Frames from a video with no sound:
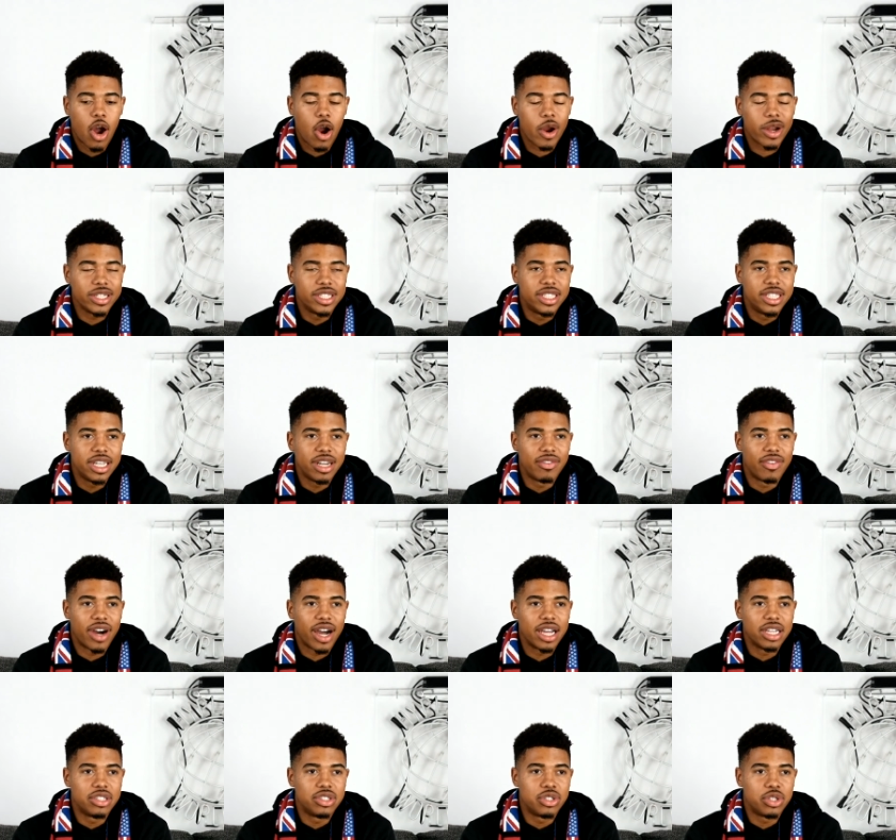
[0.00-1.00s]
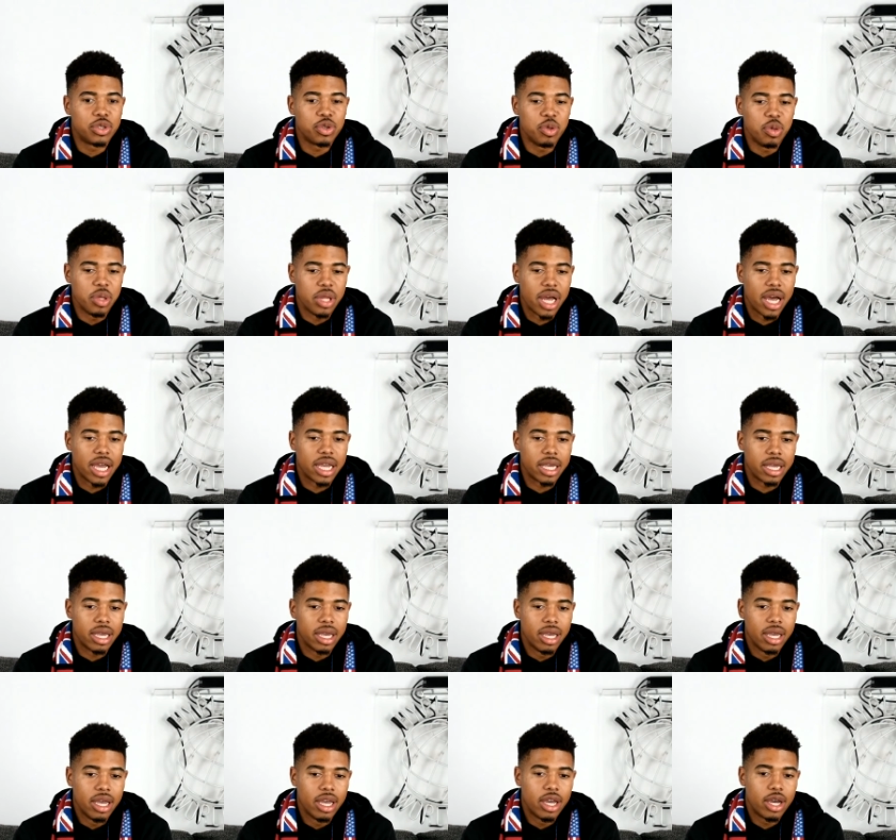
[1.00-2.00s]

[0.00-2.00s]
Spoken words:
are incentivized to like